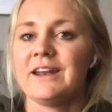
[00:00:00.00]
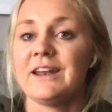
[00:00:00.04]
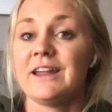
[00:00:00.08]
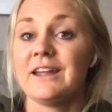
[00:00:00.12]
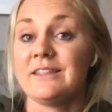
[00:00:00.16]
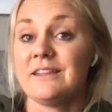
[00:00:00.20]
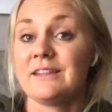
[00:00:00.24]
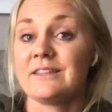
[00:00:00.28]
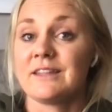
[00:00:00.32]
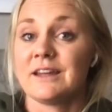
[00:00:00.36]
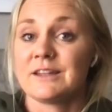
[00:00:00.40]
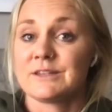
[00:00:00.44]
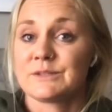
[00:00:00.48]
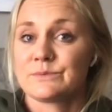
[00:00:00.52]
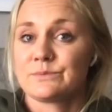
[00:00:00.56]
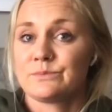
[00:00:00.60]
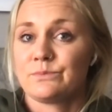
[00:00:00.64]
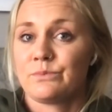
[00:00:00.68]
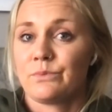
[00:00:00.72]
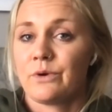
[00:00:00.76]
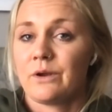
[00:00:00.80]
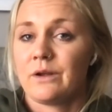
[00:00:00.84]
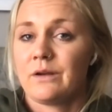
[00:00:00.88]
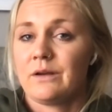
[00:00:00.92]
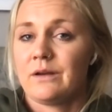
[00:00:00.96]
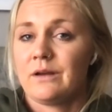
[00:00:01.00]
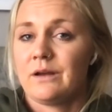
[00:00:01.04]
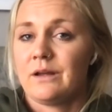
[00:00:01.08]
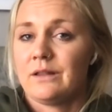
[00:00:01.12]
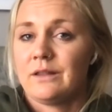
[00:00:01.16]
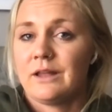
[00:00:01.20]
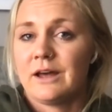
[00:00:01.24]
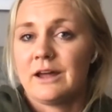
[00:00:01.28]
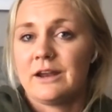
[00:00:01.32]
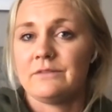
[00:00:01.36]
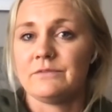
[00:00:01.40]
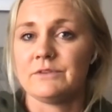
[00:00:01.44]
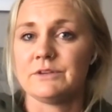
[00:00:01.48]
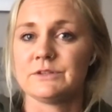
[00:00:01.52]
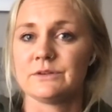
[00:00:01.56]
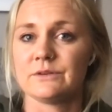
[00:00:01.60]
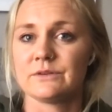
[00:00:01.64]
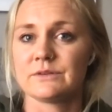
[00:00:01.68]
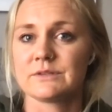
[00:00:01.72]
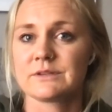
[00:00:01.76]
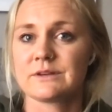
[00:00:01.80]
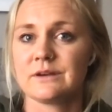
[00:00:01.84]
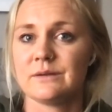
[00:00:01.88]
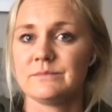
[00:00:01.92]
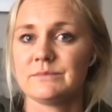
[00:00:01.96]
And I think that's where a lot of
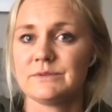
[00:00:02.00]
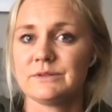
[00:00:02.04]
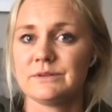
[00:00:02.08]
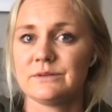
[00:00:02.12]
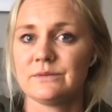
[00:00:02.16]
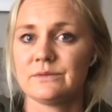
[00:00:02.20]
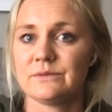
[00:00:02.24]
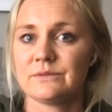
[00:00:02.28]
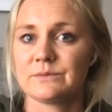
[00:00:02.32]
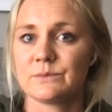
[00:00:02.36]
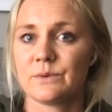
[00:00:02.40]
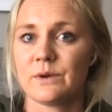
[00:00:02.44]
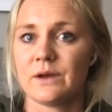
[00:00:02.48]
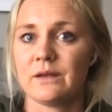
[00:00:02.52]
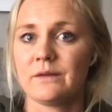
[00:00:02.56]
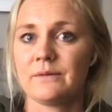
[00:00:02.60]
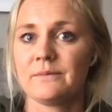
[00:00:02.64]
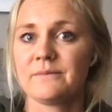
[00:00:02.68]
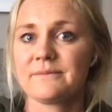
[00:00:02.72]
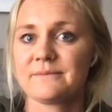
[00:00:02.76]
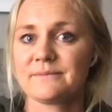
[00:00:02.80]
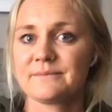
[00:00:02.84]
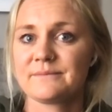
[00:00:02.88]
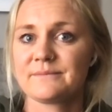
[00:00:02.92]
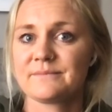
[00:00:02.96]
adults come to as well.